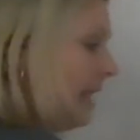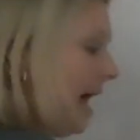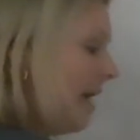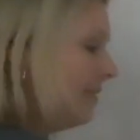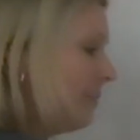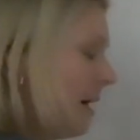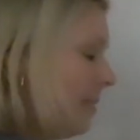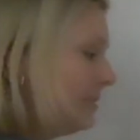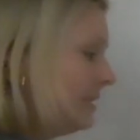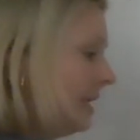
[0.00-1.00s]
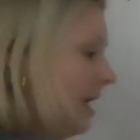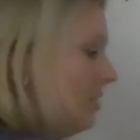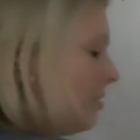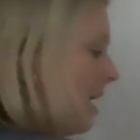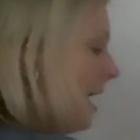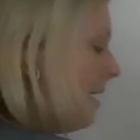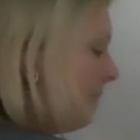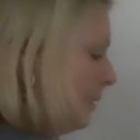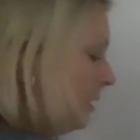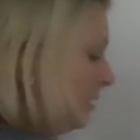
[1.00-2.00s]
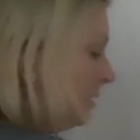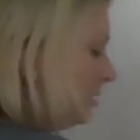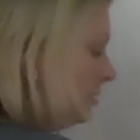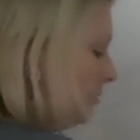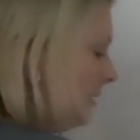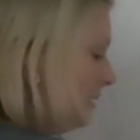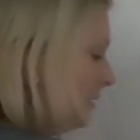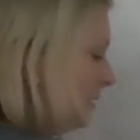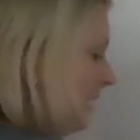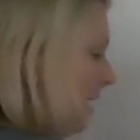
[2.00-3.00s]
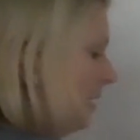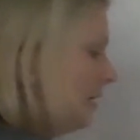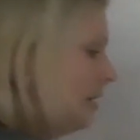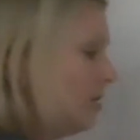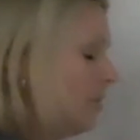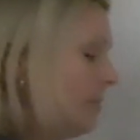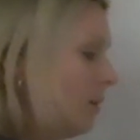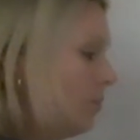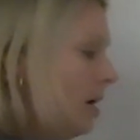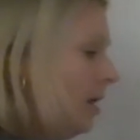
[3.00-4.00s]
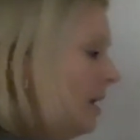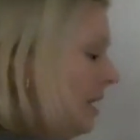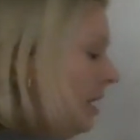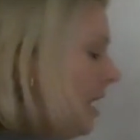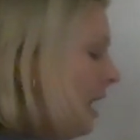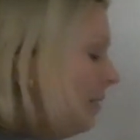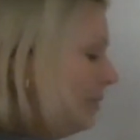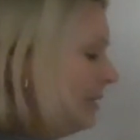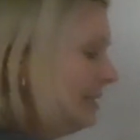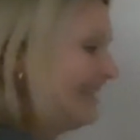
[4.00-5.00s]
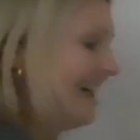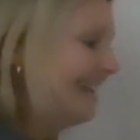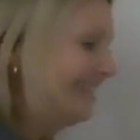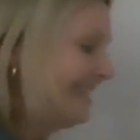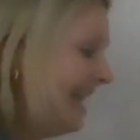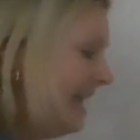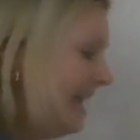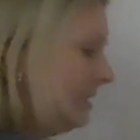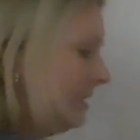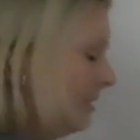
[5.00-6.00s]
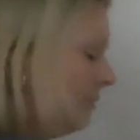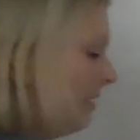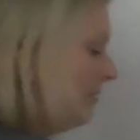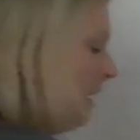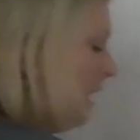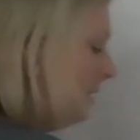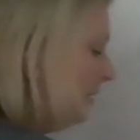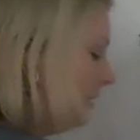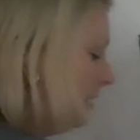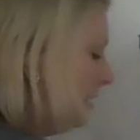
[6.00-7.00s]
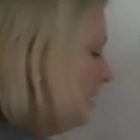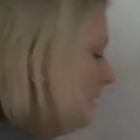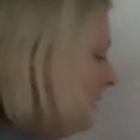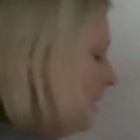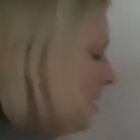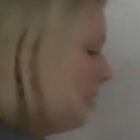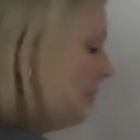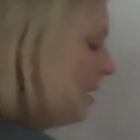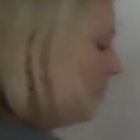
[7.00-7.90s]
add them up together. 8 plus 2 is 10, carry my 1. 9 plus 9 is 18, we have 19, carry my